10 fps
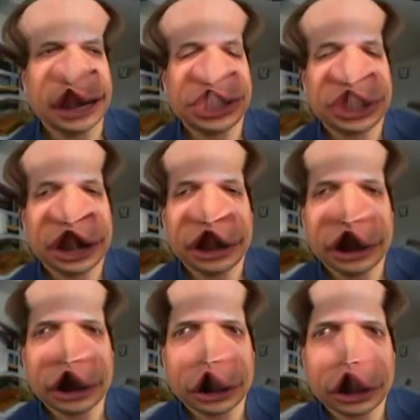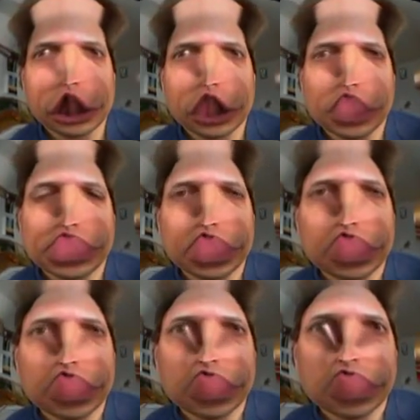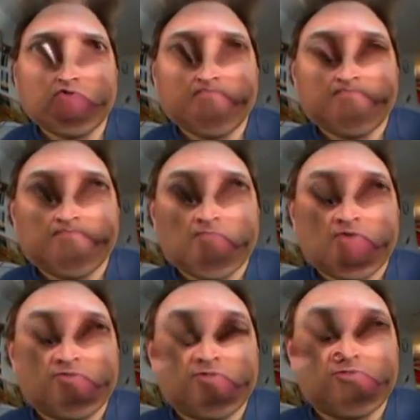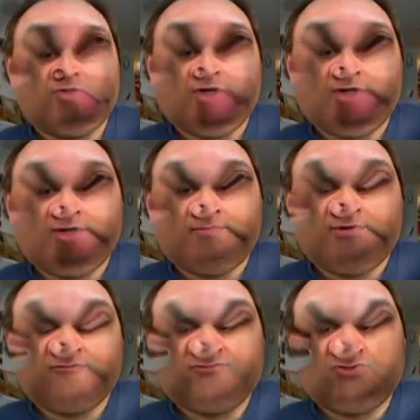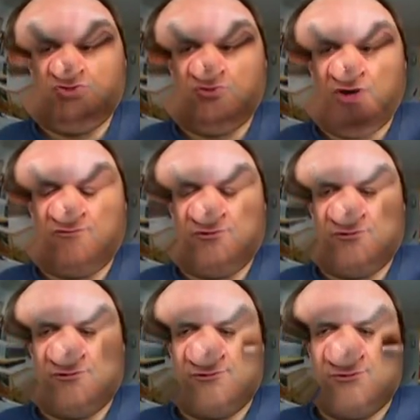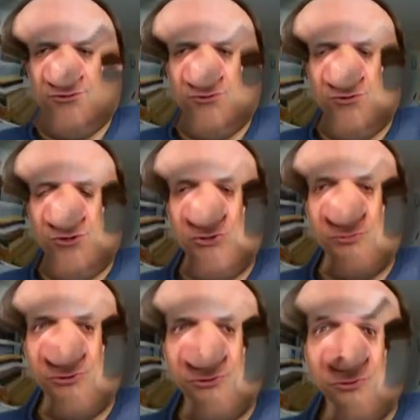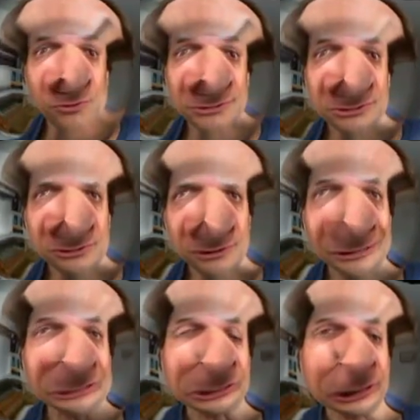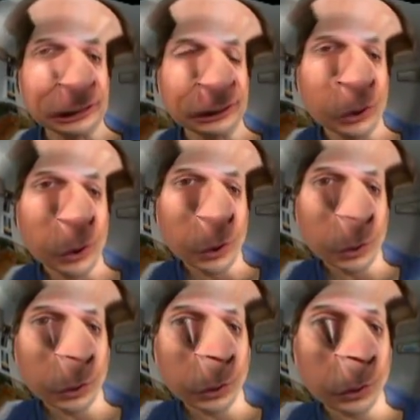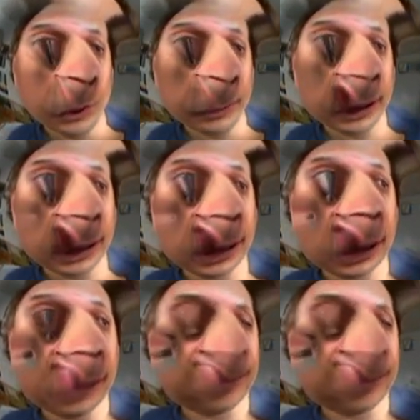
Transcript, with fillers: It's getting closer to the time of travel to Hilbert, Wisconsin. Whoopee!